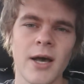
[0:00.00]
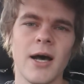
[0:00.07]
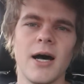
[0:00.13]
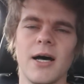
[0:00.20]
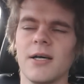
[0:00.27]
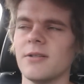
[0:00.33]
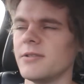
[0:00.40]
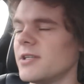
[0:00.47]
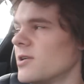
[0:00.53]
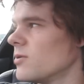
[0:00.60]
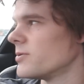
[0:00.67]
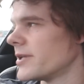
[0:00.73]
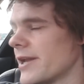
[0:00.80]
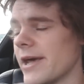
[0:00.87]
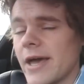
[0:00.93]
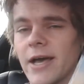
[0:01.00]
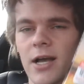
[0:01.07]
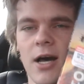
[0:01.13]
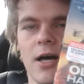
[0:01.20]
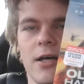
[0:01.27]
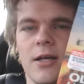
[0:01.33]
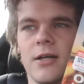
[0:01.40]
And today I
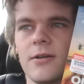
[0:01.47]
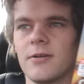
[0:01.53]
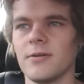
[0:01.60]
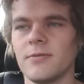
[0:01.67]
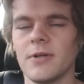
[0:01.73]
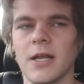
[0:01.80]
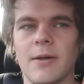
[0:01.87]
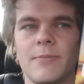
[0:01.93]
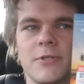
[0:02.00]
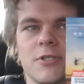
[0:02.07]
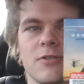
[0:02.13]
got Olympus